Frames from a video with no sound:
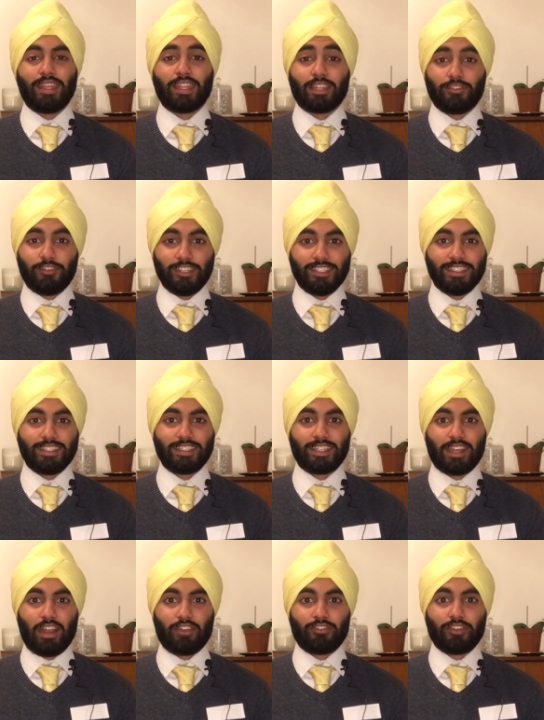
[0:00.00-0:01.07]
Now the first thing to
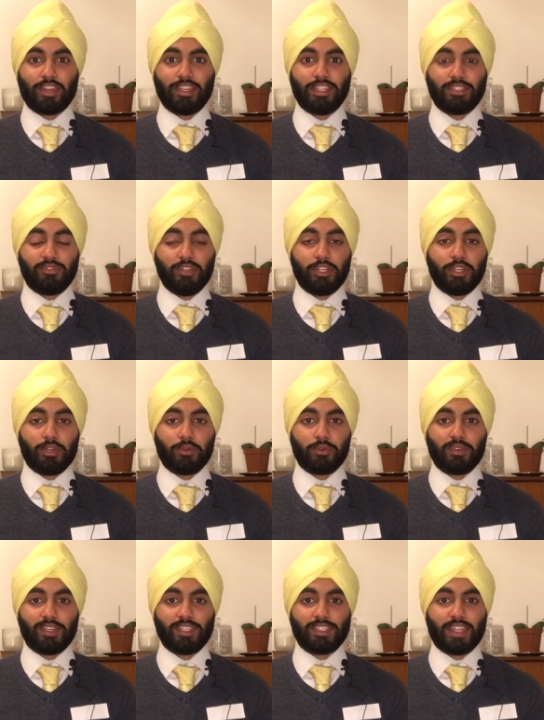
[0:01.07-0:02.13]
clarify in this video
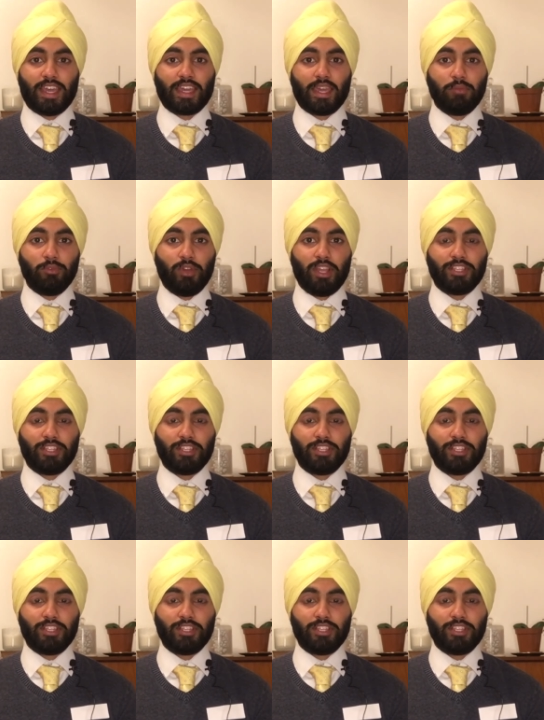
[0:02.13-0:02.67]
is that chemical